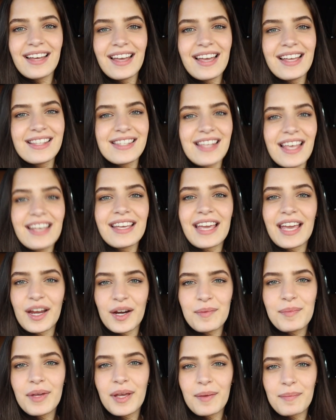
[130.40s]
It's like
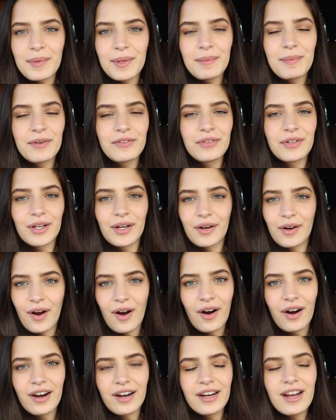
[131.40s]
Airbnb, but for your
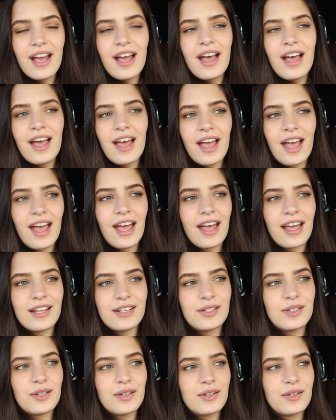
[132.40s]
car.
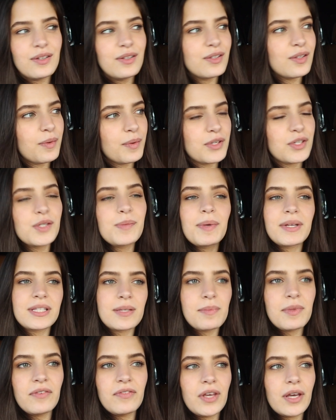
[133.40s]
And so we just picked
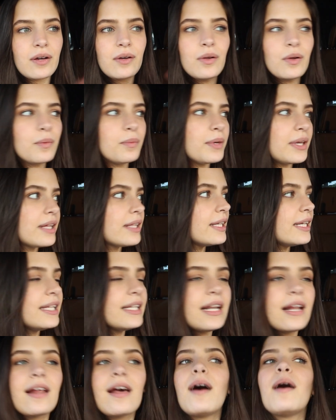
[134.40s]
up the vehicle, we
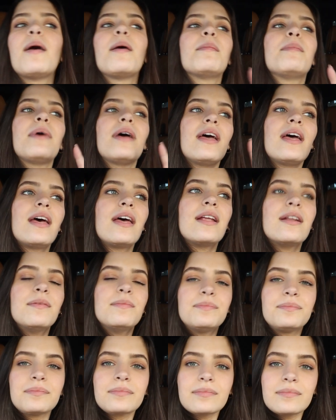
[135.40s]
cleaned it up, and
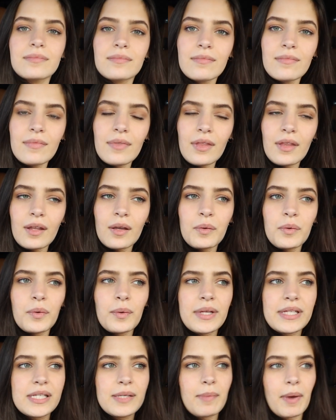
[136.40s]
we
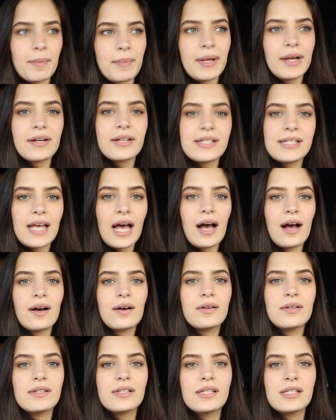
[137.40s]
went to my parents'
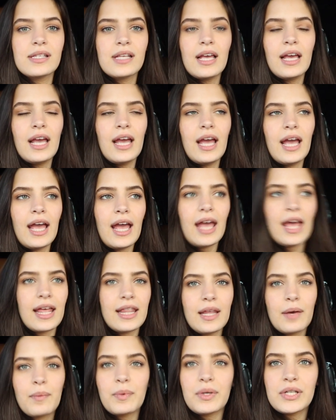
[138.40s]
house,
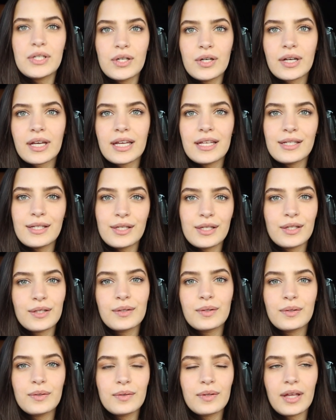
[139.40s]
and then we took it
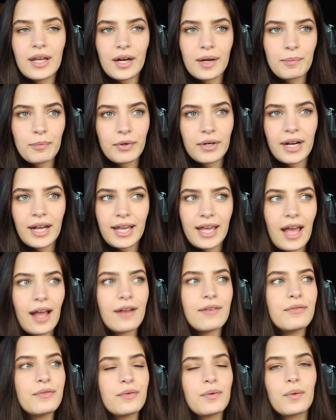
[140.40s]
to the airport
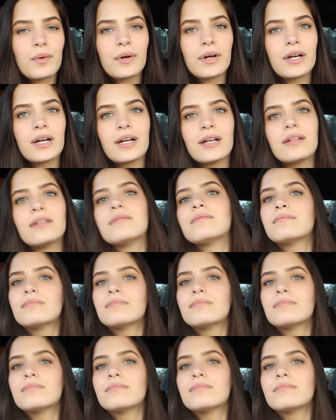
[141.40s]
again for